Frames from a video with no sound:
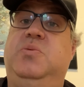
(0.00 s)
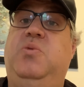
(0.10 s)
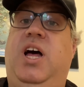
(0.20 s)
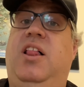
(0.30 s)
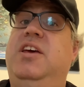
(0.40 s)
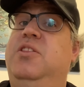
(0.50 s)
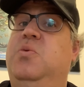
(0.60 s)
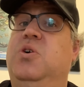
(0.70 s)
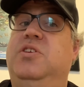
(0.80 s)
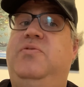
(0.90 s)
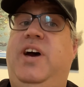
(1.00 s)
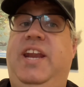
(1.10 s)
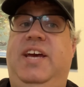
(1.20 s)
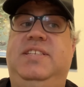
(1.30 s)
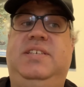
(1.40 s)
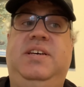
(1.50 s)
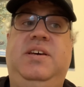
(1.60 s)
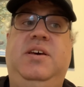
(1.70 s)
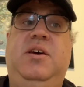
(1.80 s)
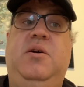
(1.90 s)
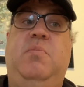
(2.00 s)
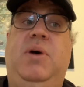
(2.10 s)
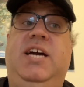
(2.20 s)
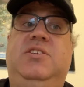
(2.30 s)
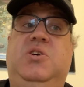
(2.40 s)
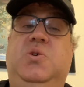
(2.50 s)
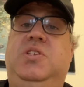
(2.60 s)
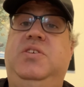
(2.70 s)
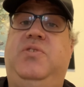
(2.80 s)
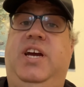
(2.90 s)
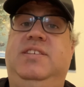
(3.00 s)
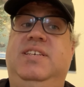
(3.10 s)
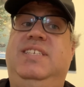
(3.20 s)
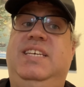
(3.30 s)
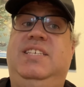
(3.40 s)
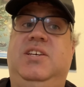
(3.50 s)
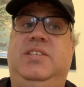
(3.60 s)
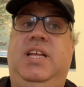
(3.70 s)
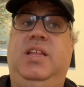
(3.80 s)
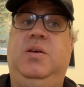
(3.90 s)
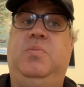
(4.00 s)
him well in the world of finance. Max goes to France, insists on selling the